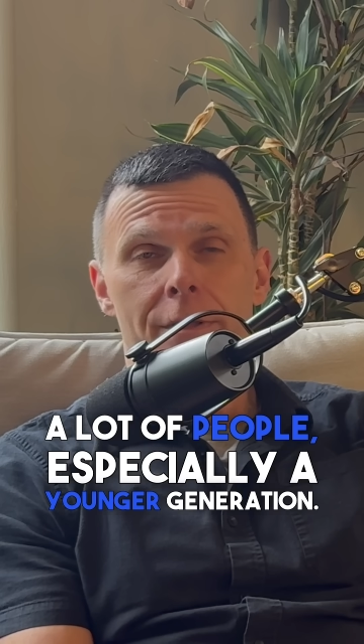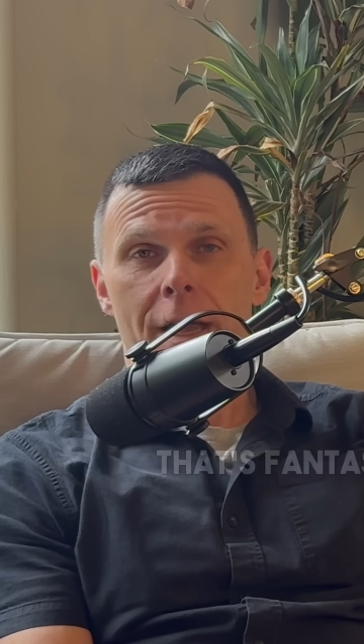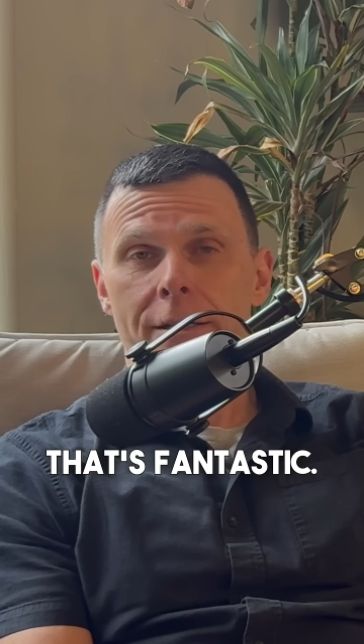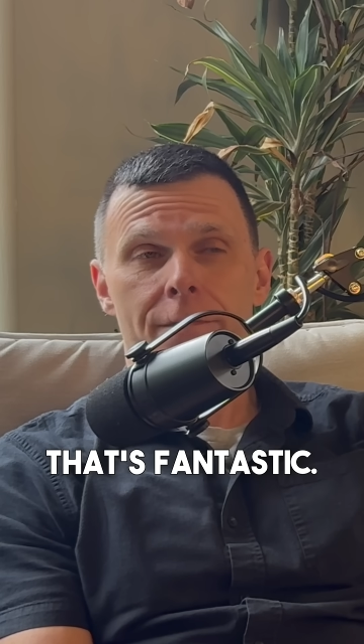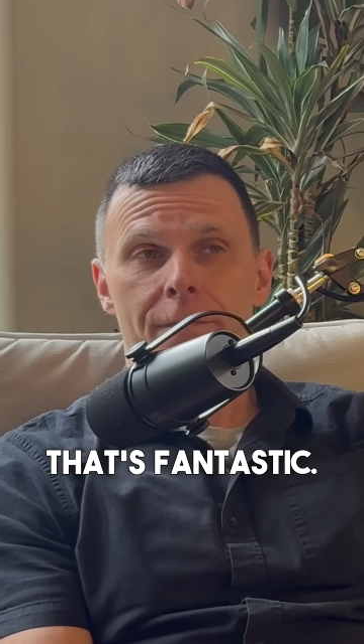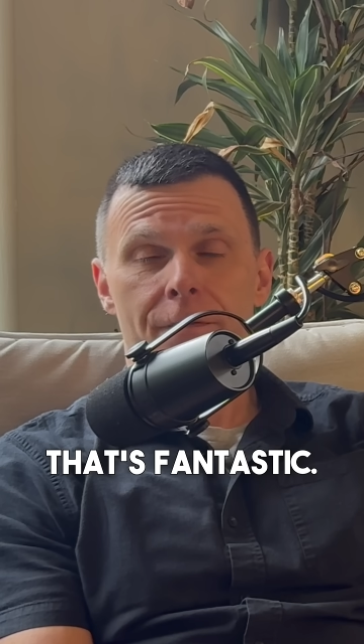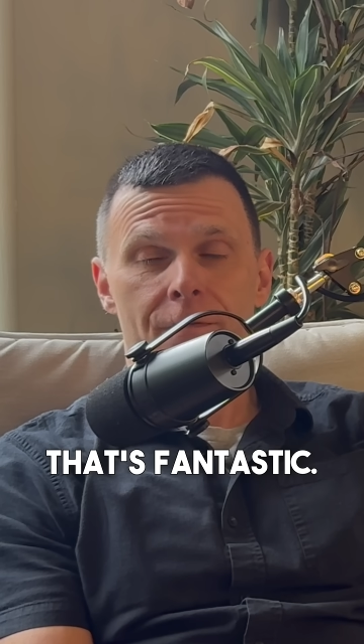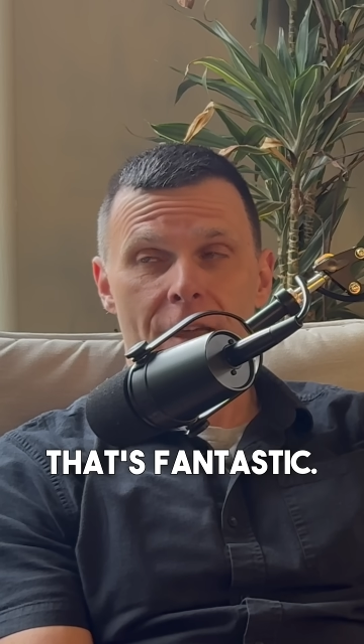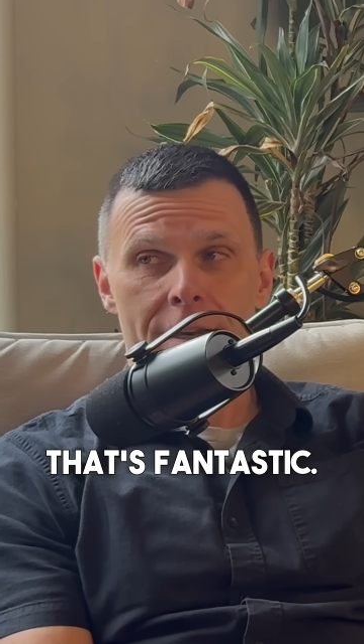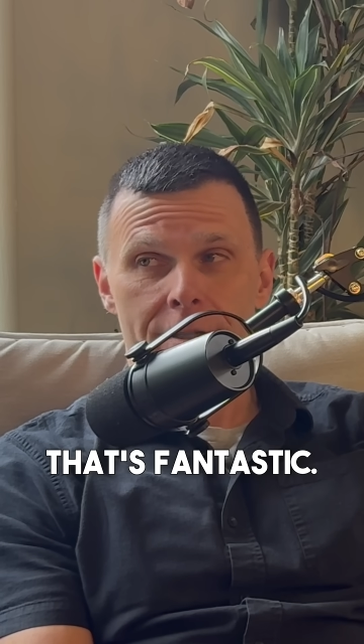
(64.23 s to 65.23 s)
That's
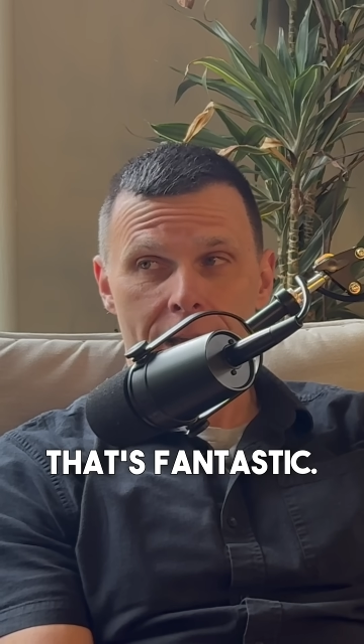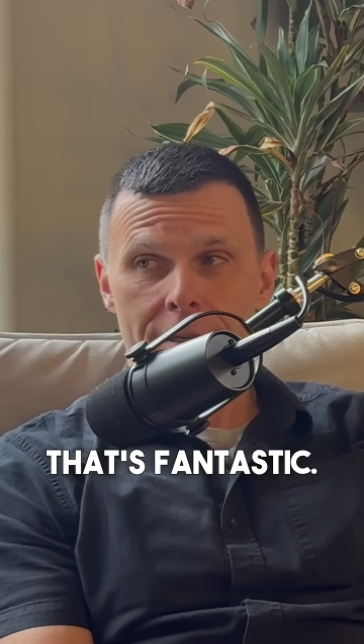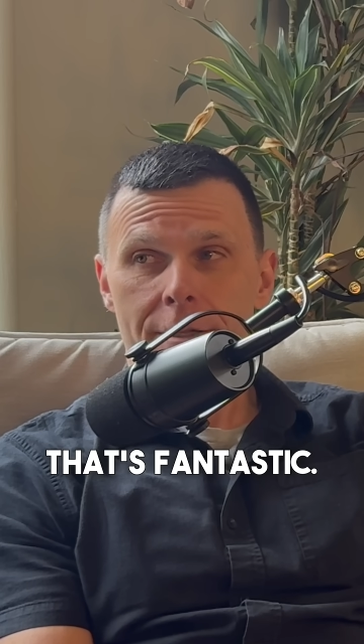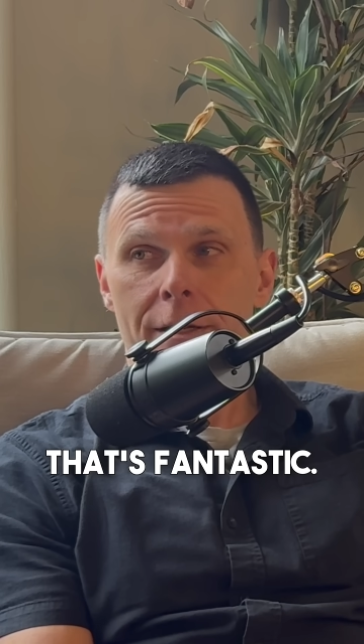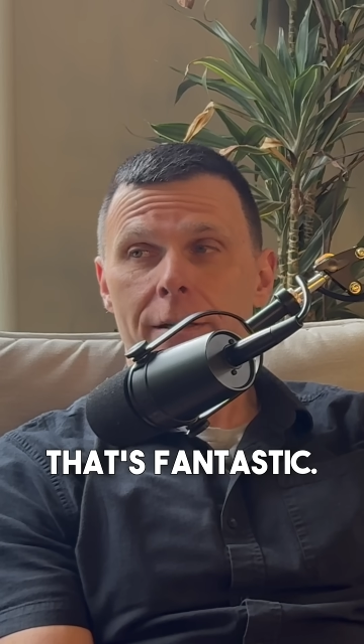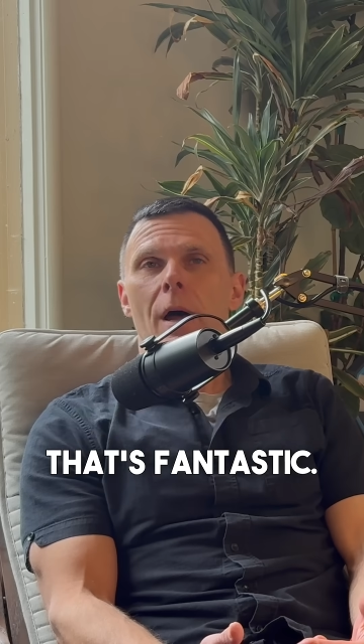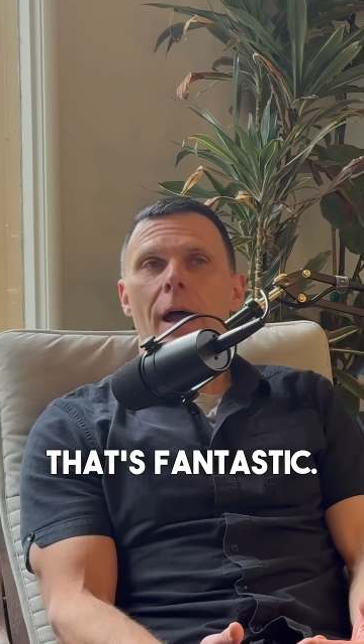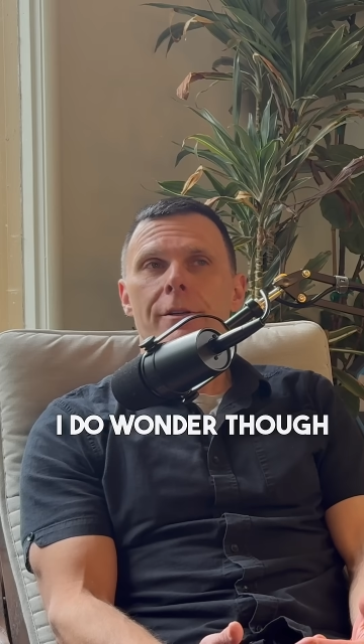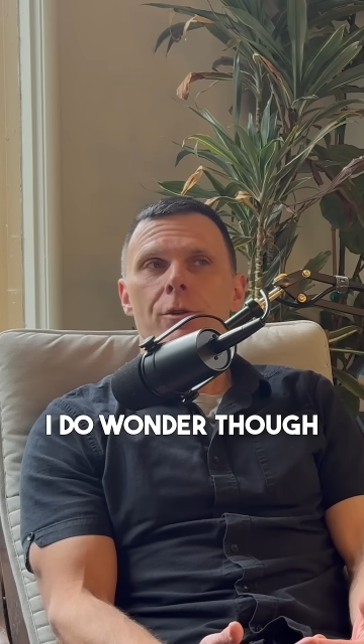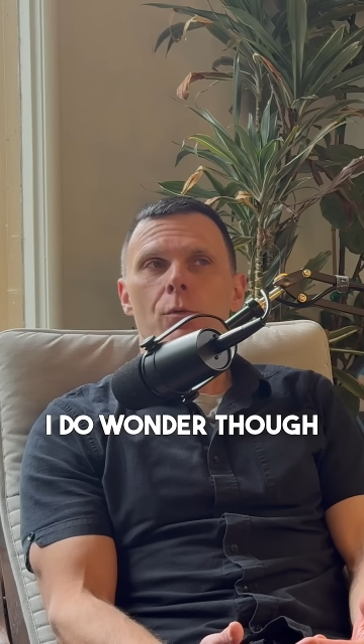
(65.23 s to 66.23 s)
fantastic.
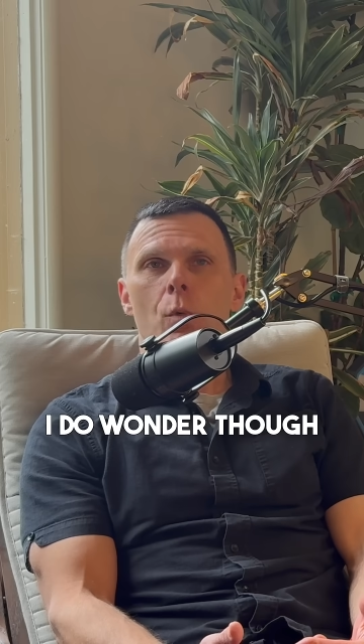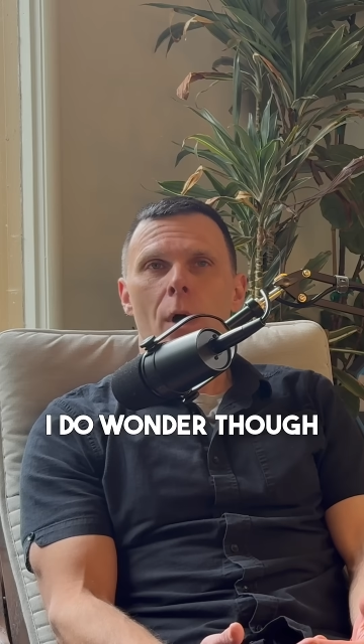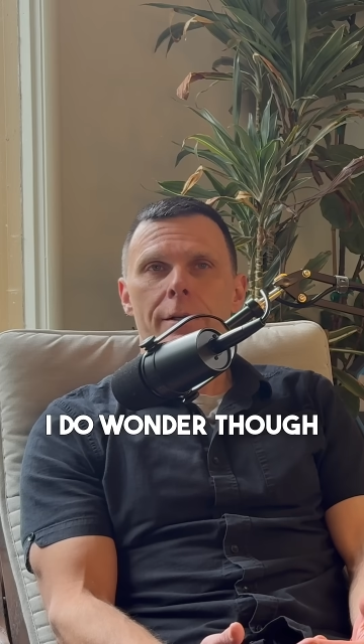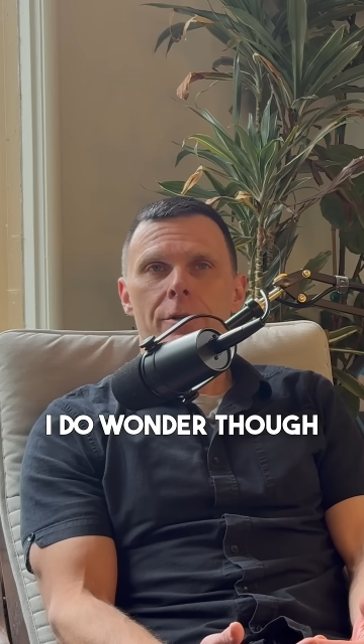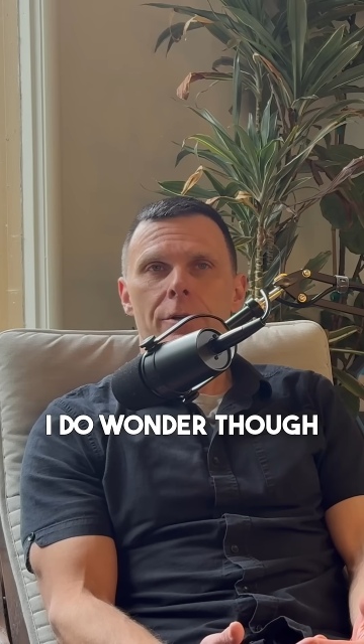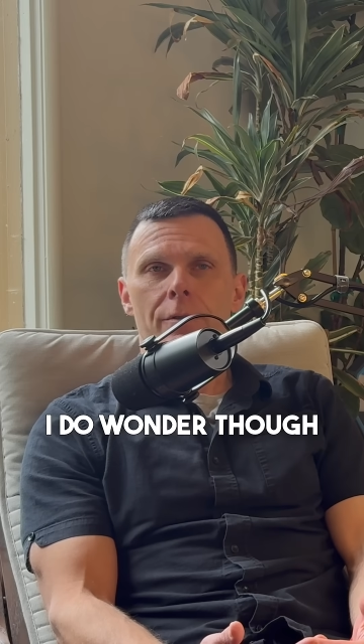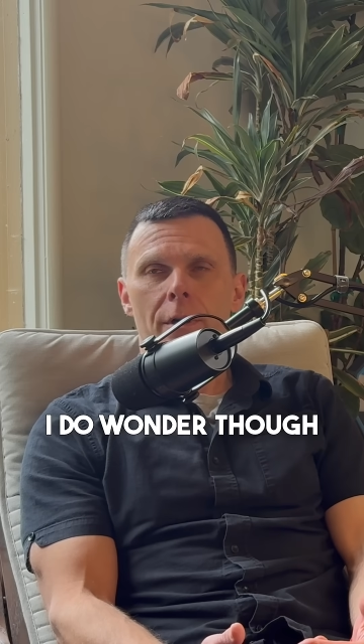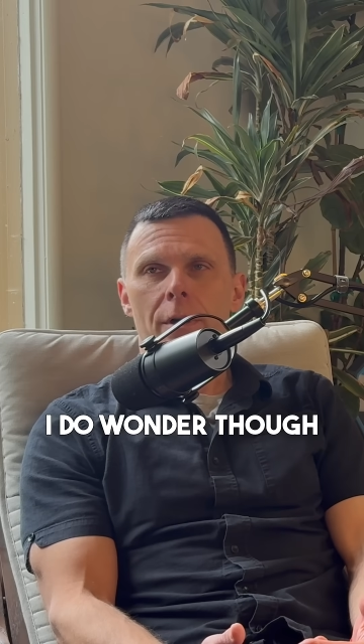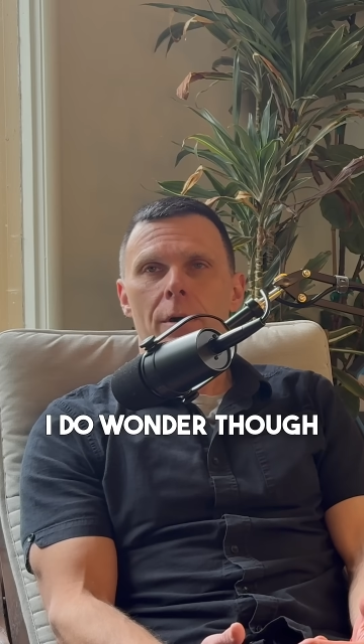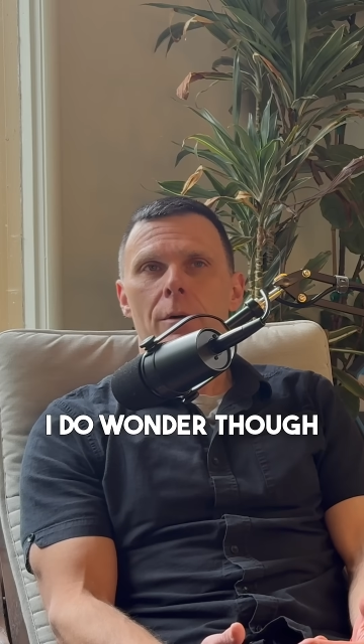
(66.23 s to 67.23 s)
I do wonder,
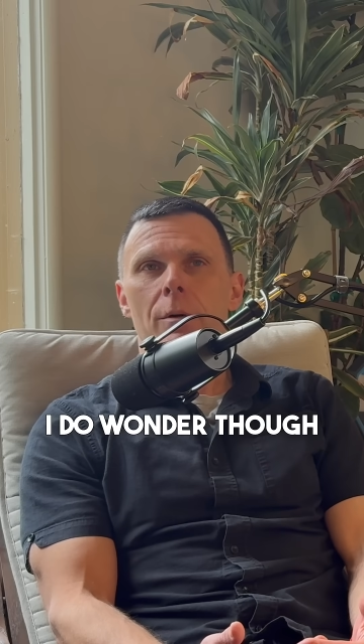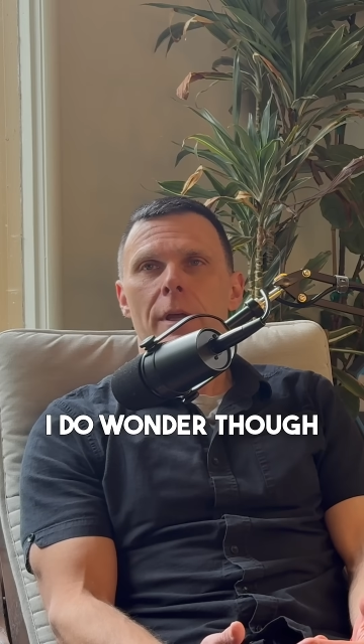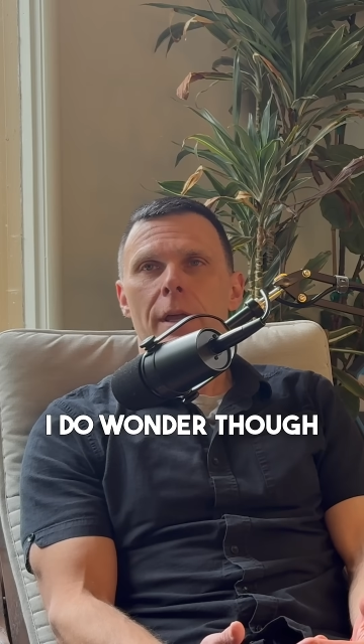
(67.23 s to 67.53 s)
though,